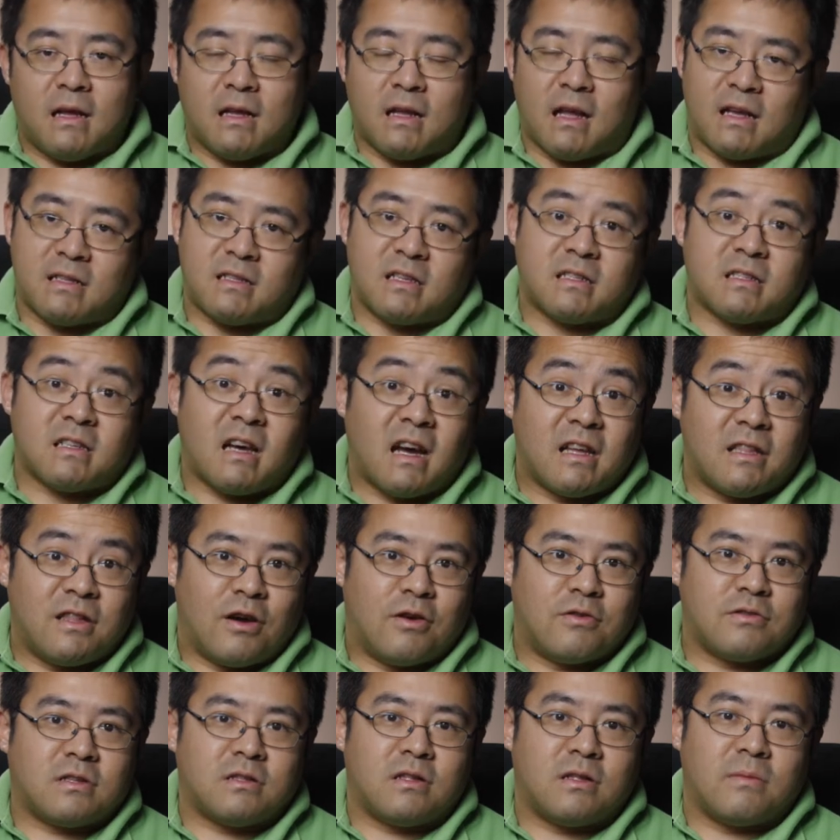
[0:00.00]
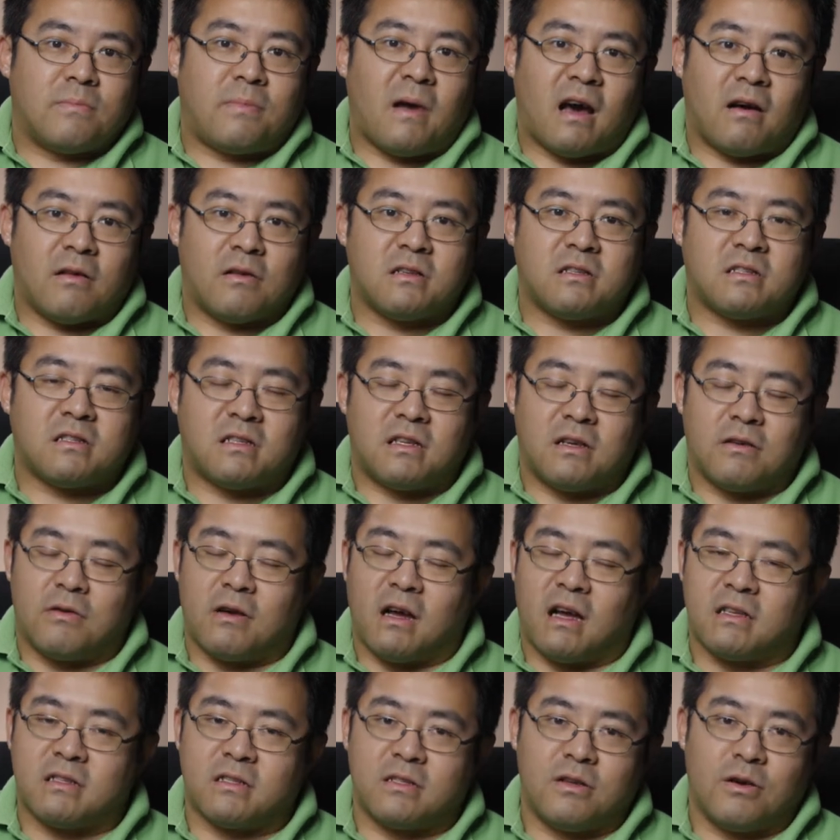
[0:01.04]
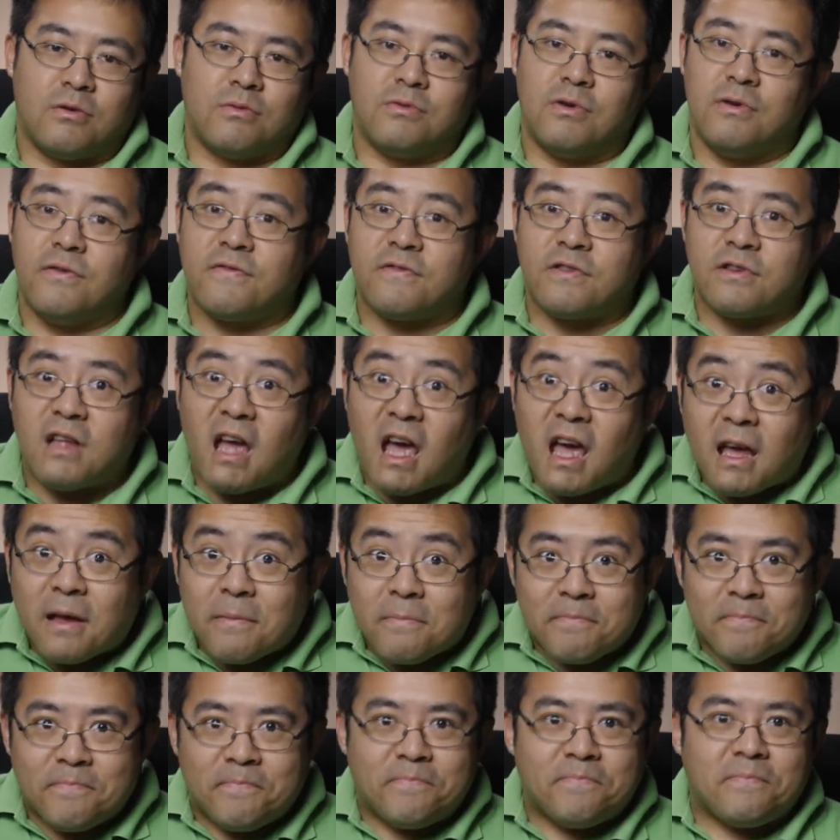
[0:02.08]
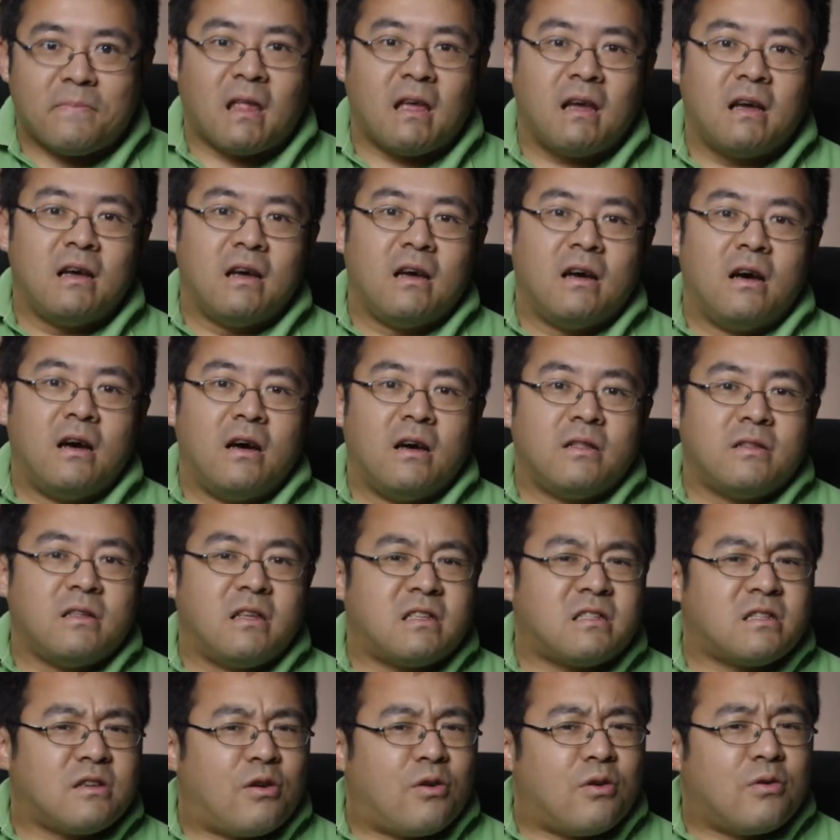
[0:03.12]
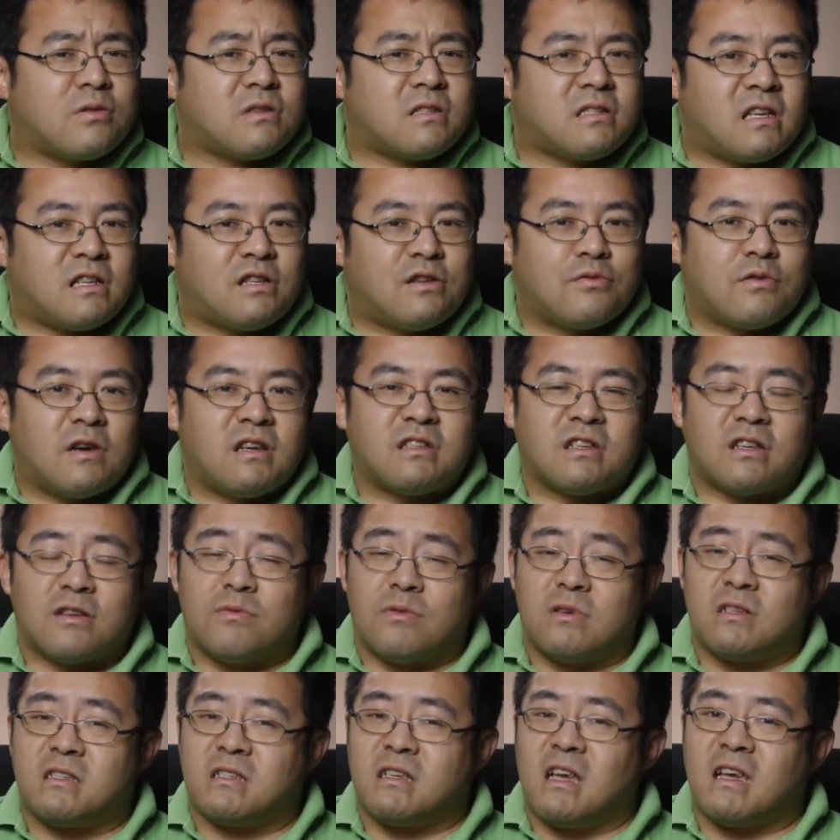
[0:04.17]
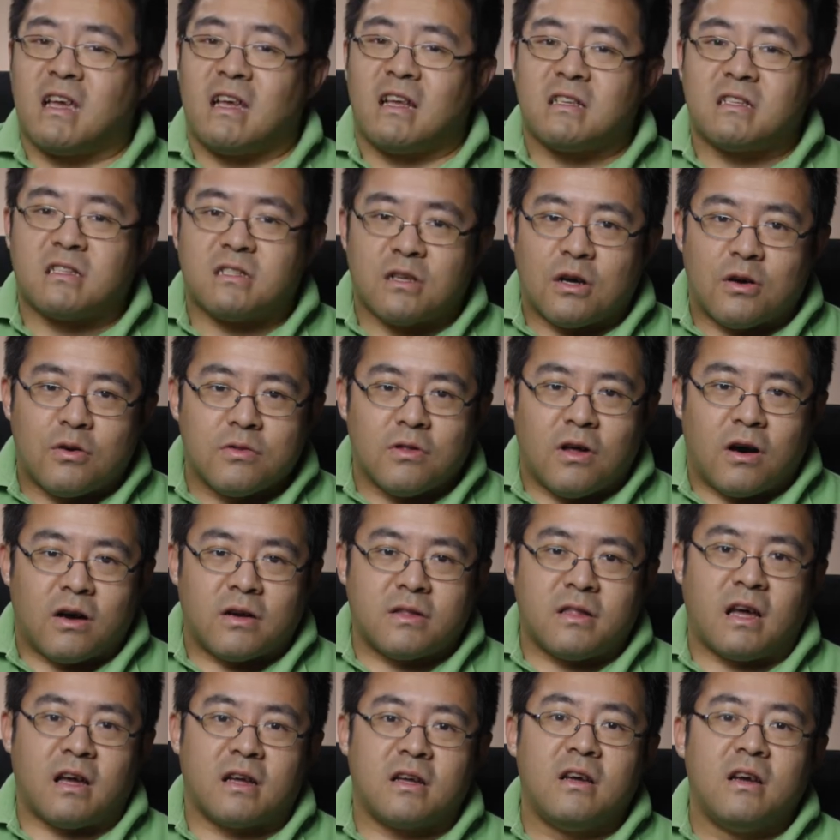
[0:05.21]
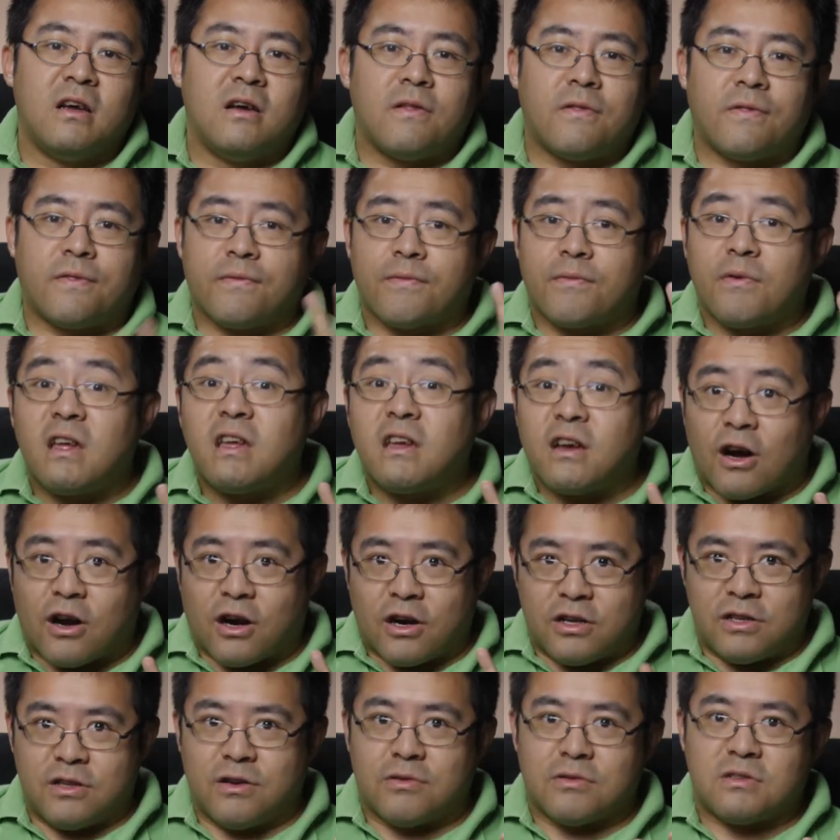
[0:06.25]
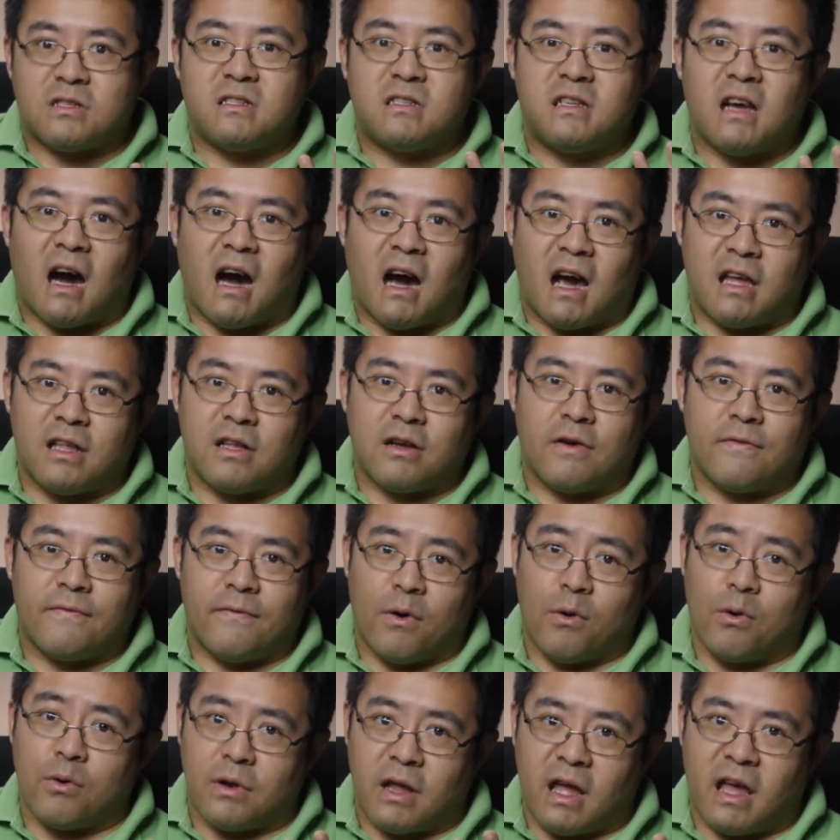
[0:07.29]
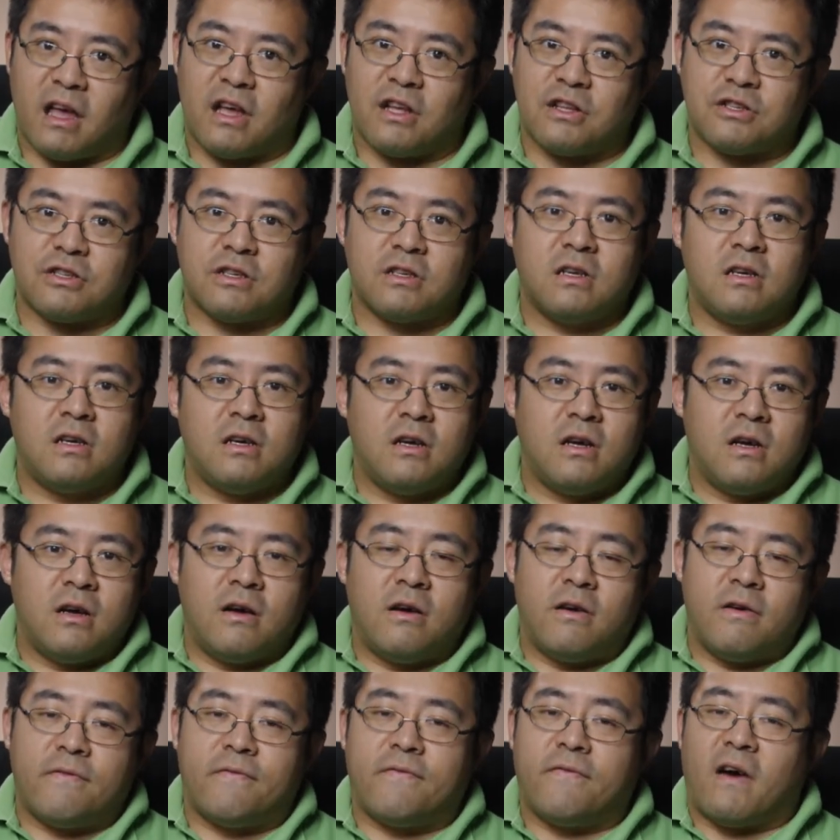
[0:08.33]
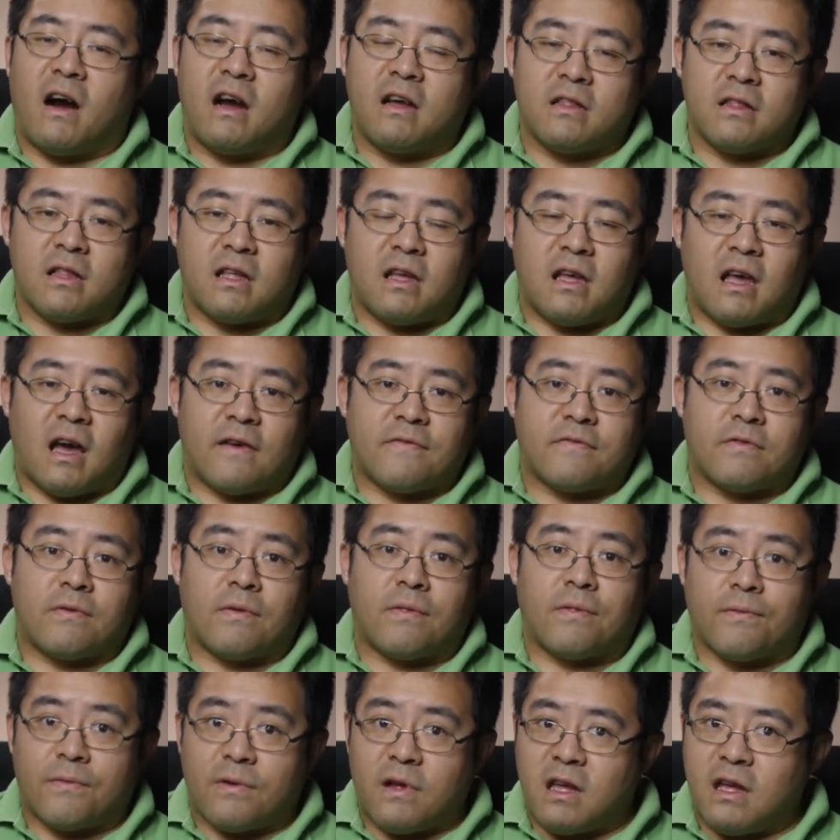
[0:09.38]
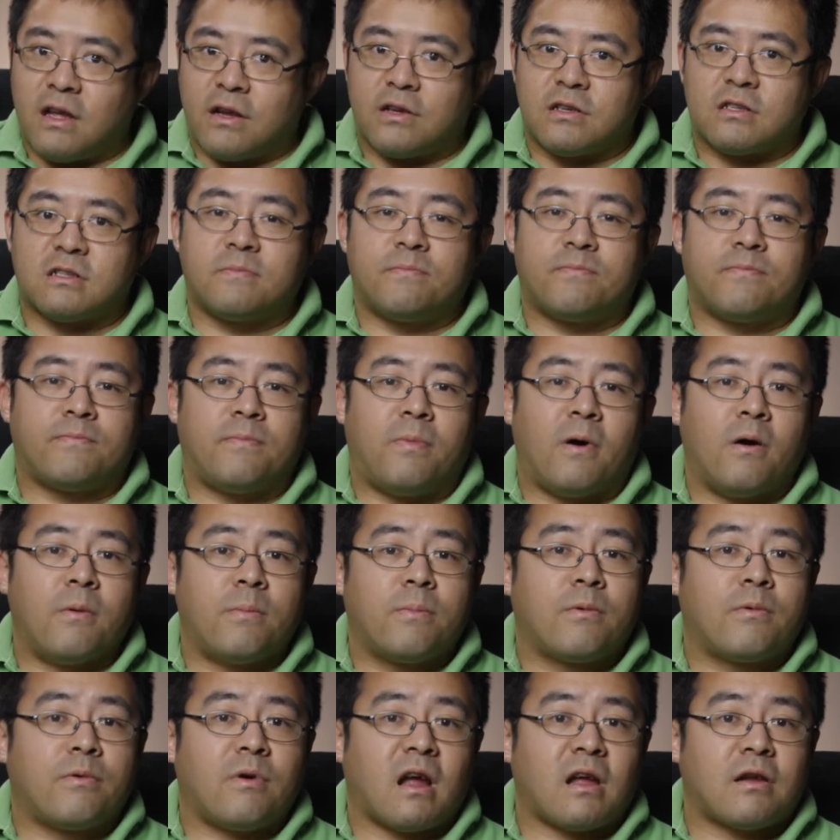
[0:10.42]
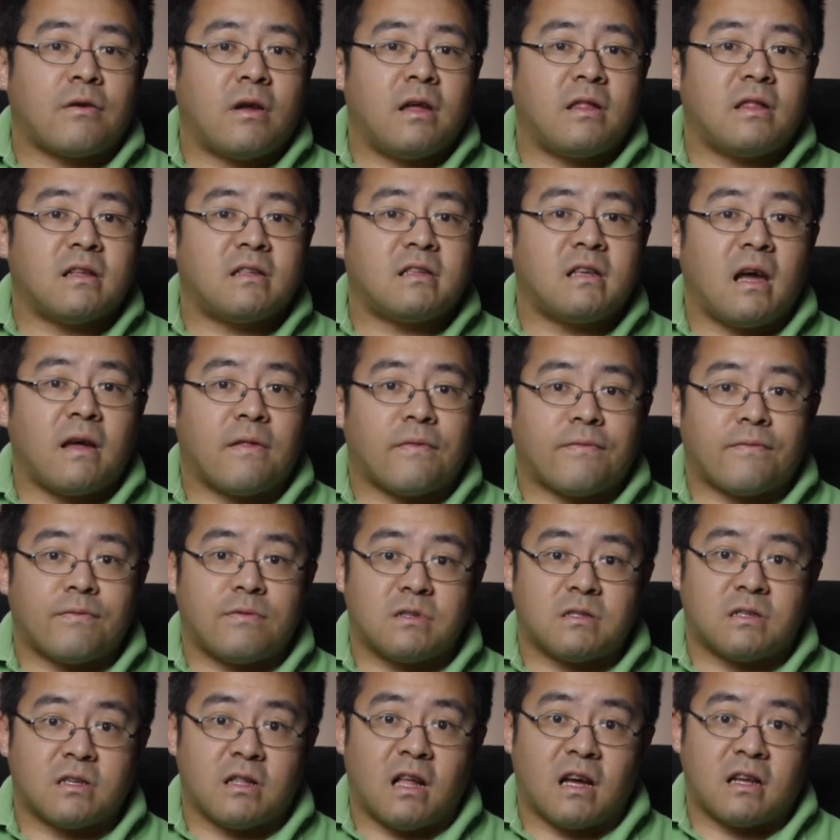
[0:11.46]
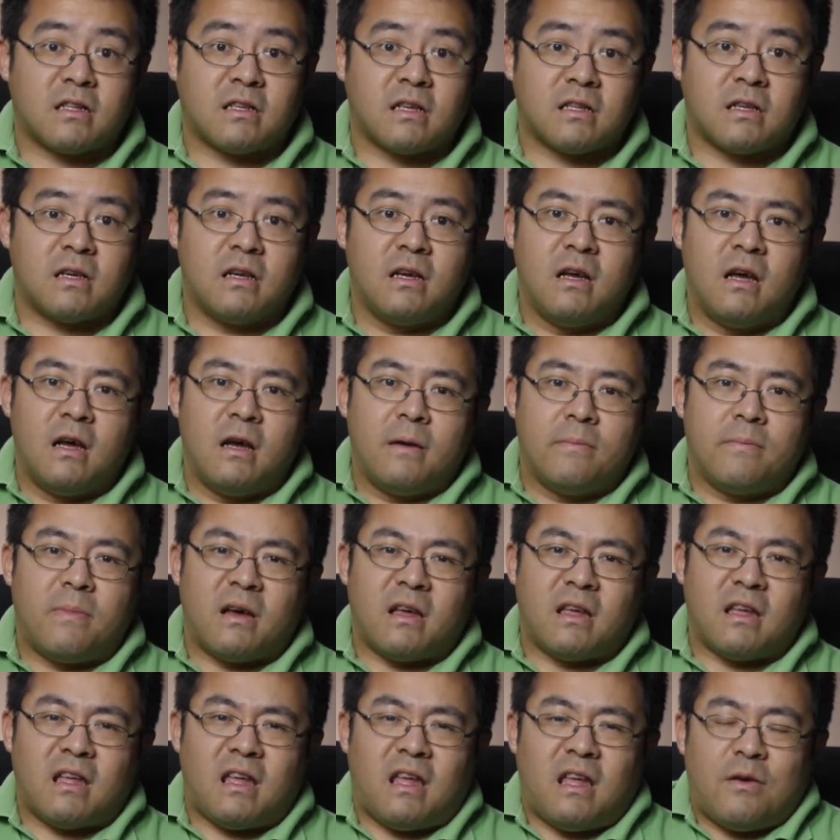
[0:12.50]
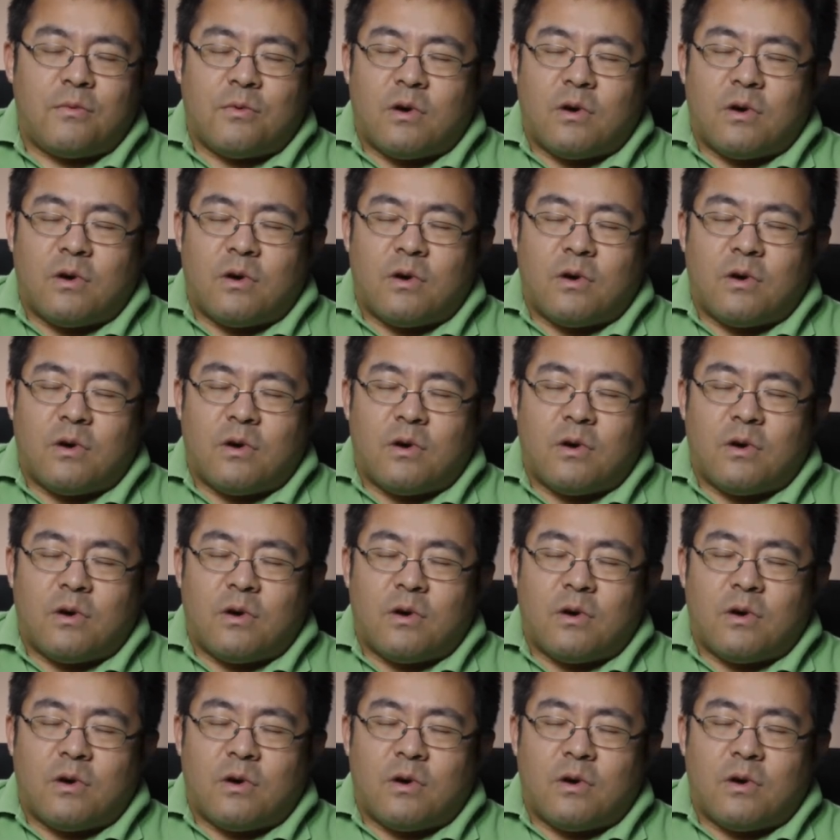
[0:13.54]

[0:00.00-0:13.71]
As a side note, the palace still has no roof today. This whole situation was taking so long that three cardinals died of old age. Finally, after 3 years, Pope Gregory X was elected. But he